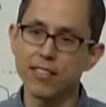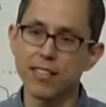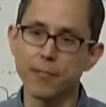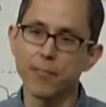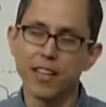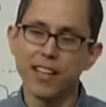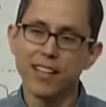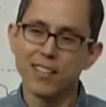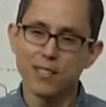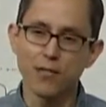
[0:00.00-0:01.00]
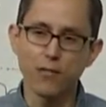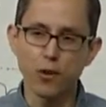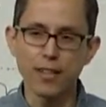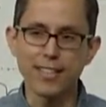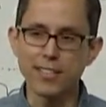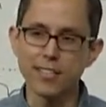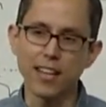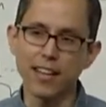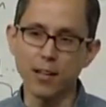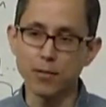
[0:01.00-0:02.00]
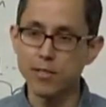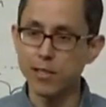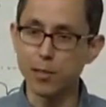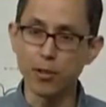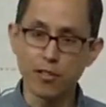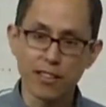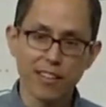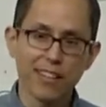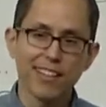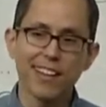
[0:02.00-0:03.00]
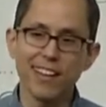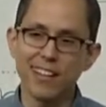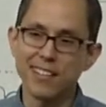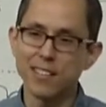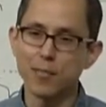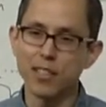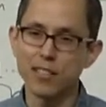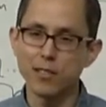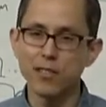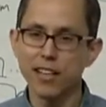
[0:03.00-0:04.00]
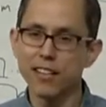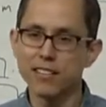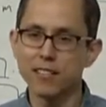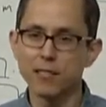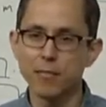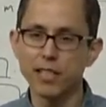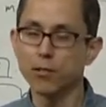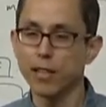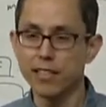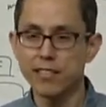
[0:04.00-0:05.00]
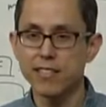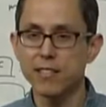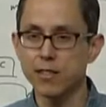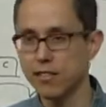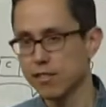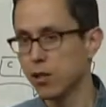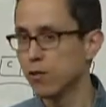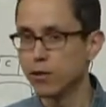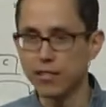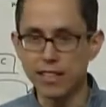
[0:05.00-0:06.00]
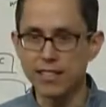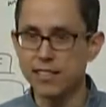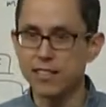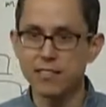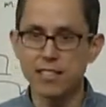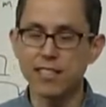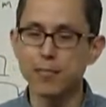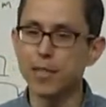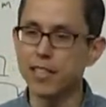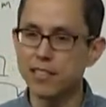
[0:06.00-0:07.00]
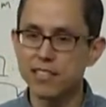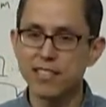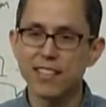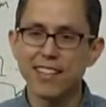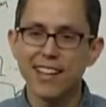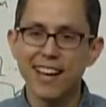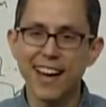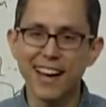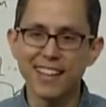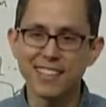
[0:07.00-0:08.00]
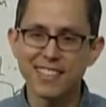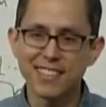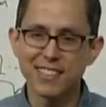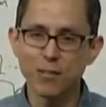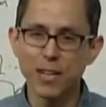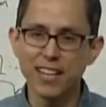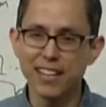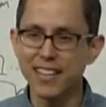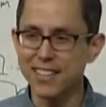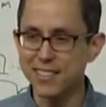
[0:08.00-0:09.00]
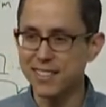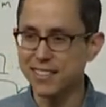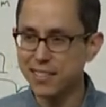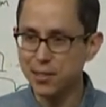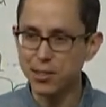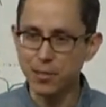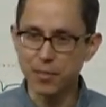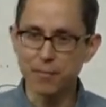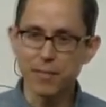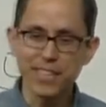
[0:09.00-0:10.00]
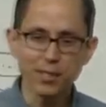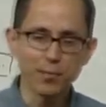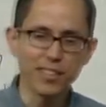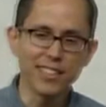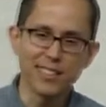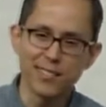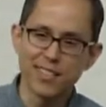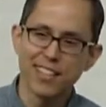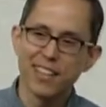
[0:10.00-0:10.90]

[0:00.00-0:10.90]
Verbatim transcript: um, so four on each side. I was starboard. Uh, it's about a two thousand meter race, so it's over in less than six minutes. And the way it connects to leadership and management is